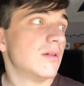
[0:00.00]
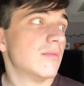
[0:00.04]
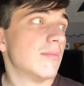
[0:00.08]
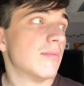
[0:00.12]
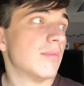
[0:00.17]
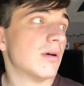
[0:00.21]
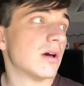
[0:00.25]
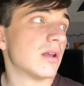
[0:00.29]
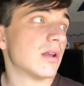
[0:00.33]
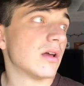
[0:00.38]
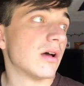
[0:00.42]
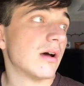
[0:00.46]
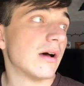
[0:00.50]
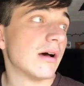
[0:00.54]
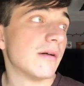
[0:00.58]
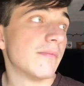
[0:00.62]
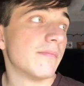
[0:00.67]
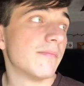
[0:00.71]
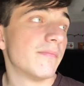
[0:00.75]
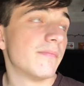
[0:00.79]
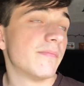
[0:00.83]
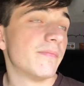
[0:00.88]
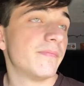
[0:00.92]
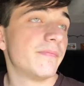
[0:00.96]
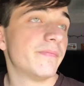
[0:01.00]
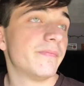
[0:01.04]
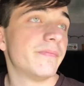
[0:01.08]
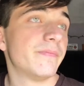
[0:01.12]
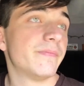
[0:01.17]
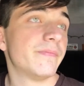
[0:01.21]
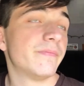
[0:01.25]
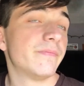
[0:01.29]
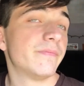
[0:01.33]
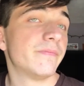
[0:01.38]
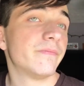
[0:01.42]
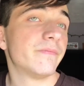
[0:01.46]
But
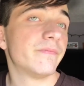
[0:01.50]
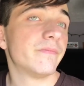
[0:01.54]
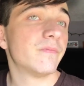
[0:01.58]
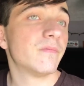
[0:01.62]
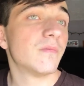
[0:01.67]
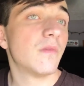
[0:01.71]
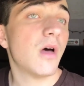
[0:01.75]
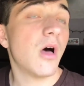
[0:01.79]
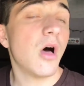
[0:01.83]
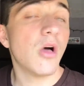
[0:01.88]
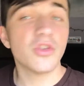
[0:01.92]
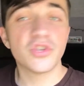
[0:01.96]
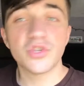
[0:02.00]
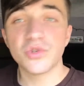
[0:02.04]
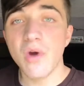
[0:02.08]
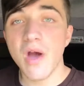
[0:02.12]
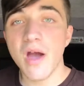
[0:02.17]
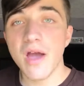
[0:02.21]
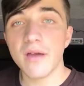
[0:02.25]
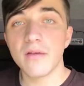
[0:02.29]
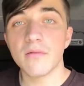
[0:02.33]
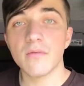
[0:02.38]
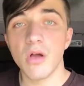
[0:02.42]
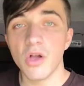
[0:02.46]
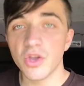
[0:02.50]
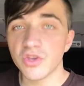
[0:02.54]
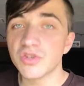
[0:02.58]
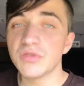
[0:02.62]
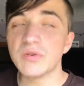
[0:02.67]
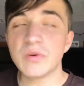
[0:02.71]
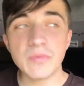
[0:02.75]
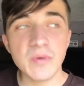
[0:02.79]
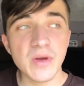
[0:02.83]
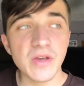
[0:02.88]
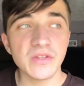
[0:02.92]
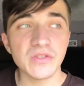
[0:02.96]
I'll try. I'll
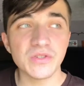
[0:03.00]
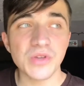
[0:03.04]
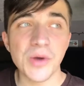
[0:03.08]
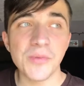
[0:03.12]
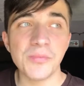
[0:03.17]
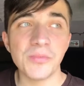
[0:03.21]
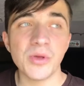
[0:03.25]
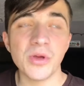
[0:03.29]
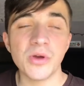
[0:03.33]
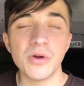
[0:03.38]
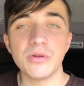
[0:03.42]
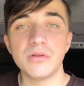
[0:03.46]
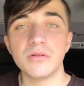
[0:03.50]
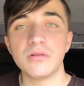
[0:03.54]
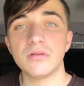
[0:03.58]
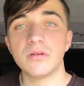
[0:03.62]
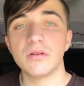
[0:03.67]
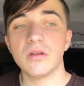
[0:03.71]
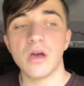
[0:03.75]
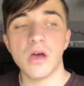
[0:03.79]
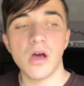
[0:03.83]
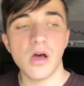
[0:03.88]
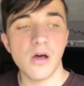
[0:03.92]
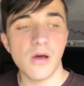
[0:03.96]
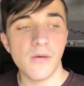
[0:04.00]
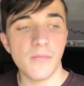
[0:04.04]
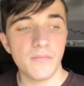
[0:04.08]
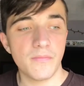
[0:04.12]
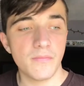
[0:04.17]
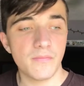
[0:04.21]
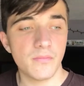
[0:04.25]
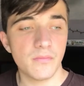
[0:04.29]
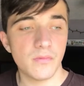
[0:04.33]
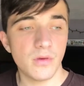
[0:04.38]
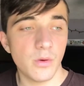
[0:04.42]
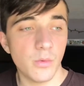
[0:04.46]
try my best to upload.
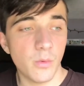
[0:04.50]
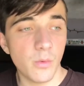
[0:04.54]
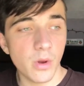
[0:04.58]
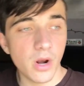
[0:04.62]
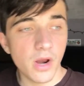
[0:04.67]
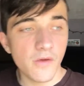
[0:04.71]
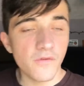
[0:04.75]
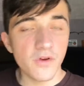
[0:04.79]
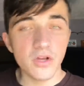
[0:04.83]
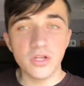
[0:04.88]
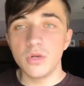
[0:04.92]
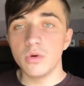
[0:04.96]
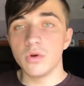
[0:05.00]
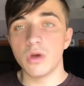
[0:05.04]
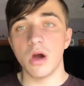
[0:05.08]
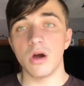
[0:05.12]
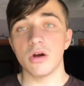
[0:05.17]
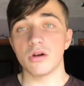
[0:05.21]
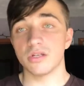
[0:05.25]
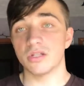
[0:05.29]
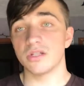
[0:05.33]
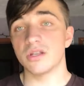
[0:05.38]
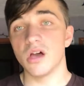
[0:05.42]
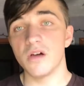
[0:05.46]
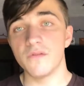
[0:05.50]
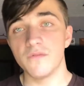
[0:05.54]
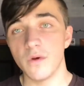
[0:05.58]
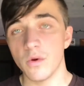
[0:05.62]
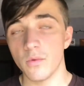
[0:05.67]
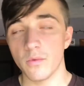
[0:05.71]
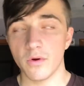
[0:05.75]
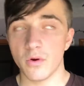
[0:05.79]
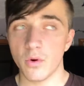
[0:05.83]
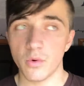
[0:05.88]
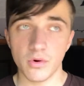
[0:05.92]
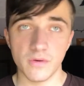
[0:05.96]
And whenever I do car stuff, I'll
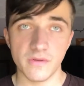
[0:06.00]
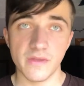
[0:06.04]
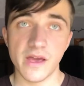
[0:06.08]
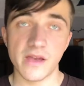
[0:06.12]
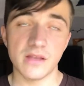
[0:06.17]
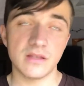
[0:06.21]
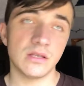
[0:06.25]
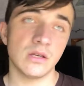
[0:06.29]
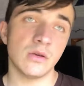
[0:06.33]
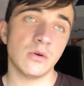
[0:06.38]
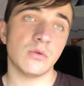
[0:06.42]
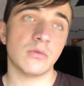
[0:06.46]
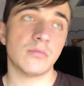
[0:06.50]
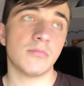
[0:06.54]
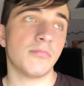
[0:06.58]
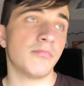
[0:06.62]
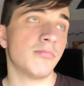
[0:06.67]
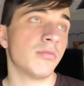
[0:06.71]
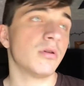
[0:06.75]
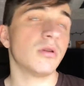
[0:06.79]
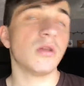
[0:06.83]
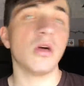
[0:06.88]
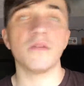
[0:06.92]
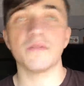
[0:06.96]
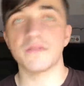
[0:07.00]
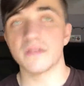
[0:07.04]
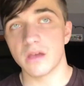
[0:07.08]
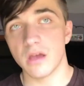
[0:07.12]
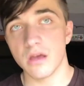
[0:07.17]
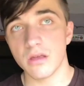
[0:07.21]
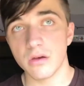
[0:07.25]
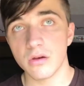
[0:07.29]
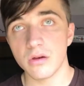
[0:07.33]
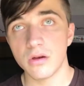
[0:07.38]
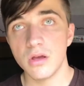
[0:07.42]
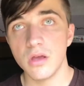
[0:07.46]
record that too and put it all
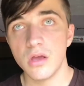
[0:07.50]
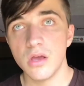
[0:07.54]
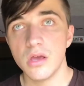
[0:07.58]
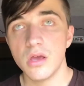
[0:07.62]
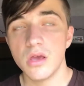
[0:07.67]
together.